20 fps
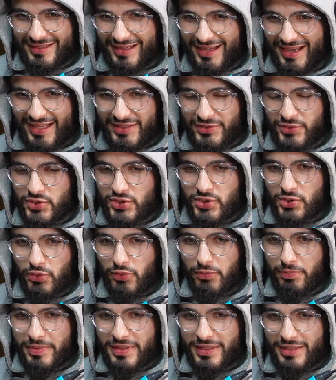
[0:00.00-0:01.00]
And
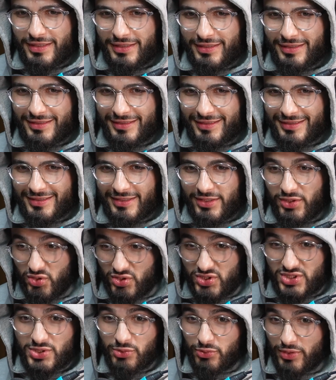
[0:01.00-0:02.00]
you
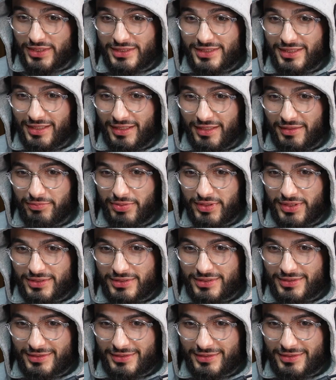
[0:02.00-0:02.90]
can still get to the Olympics.